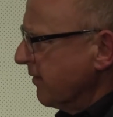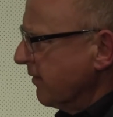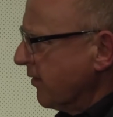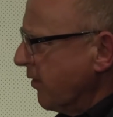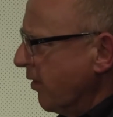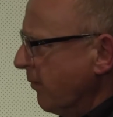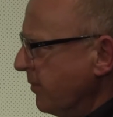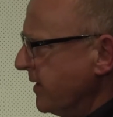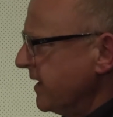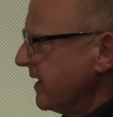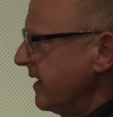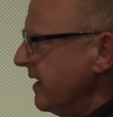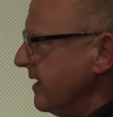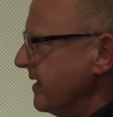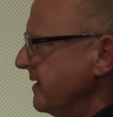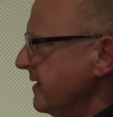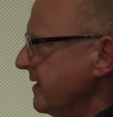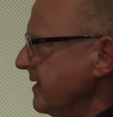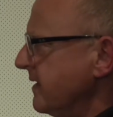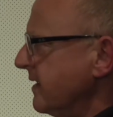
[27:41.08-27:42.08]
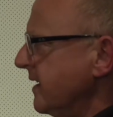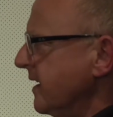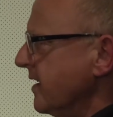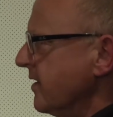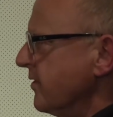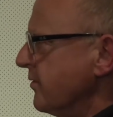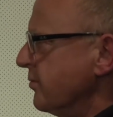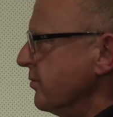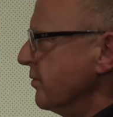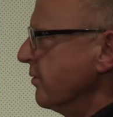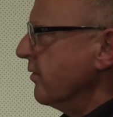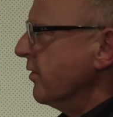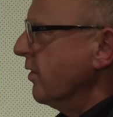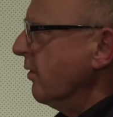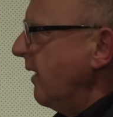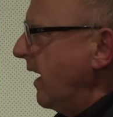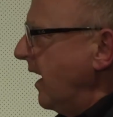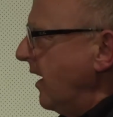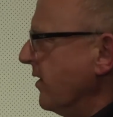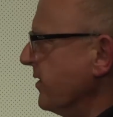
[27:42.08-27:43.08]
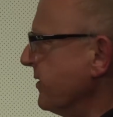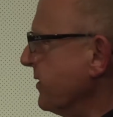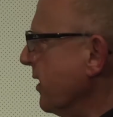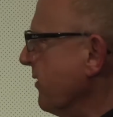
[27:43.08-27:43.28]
complicated to go out of